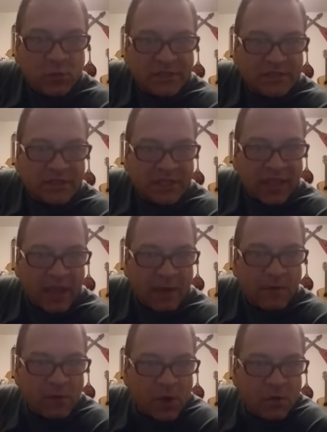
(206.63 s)
was a
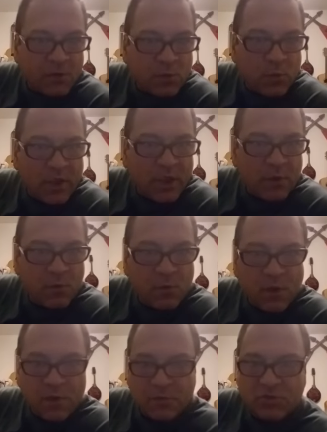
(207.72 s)
cow on the
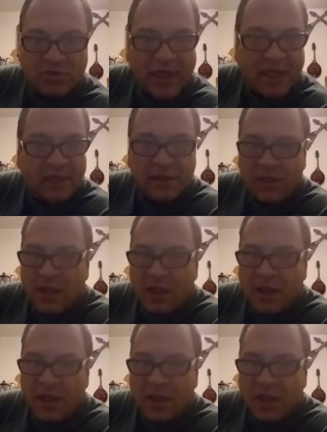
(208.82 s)
railroad track,